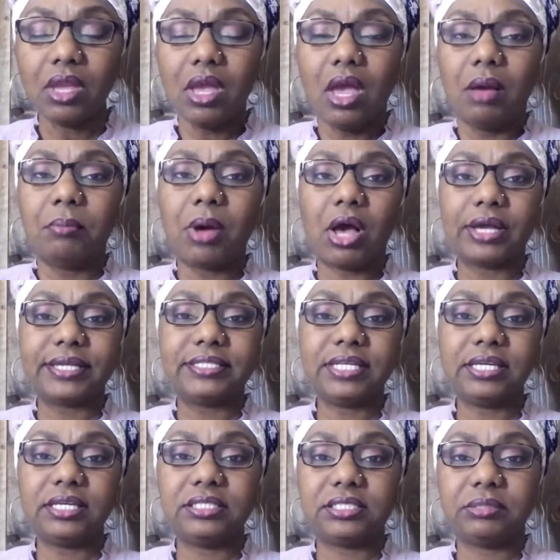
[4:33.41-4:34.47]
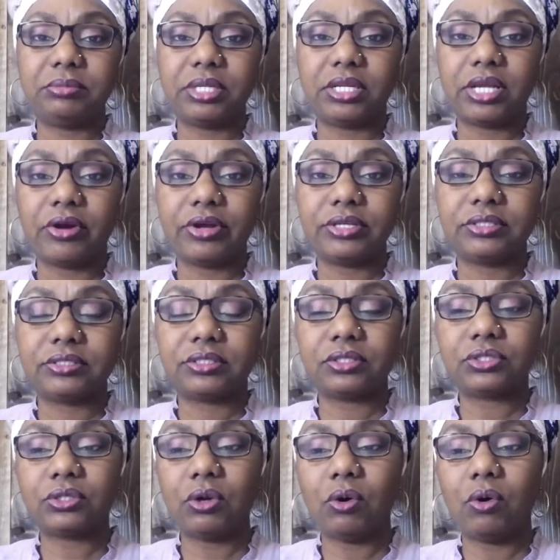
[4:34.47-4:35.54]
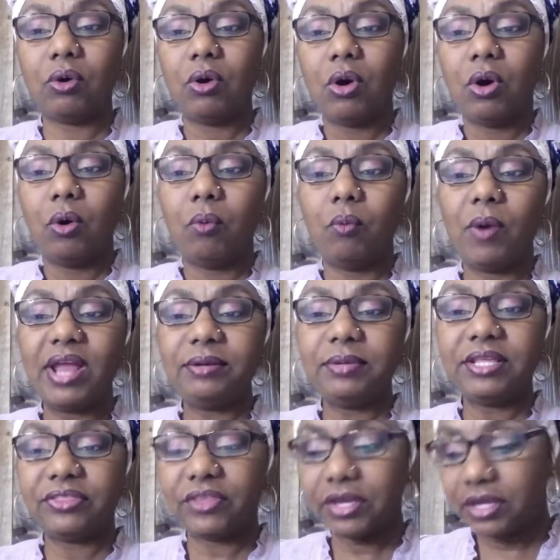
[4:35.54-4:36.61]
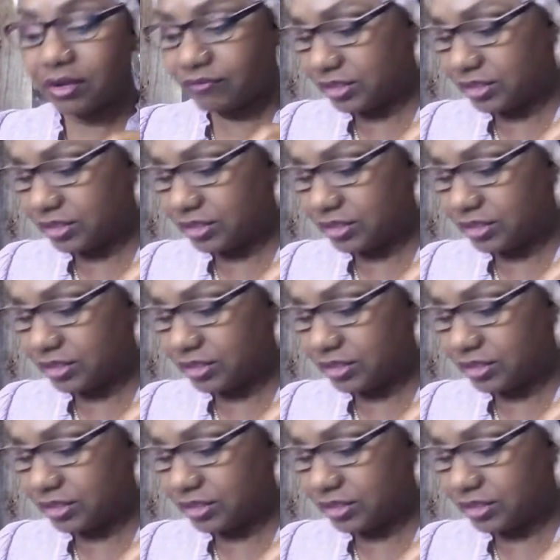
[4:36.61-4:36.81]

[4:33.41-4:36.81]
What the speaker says: Marketing intermediaries. So when we think of the